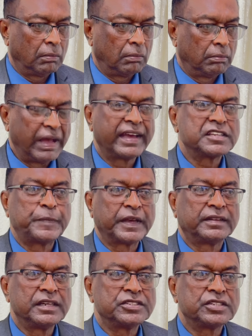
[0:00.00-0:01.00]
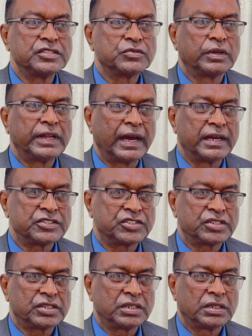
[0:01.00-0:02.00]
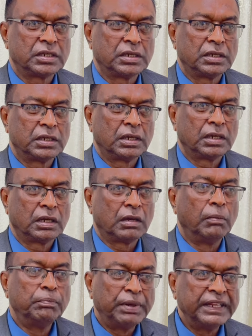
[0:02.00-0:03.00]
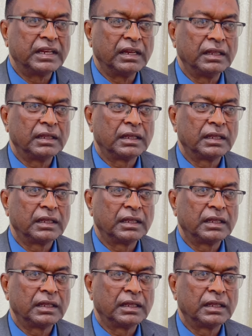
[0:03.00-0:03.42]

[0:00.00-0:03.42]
My expectations were dashed completely.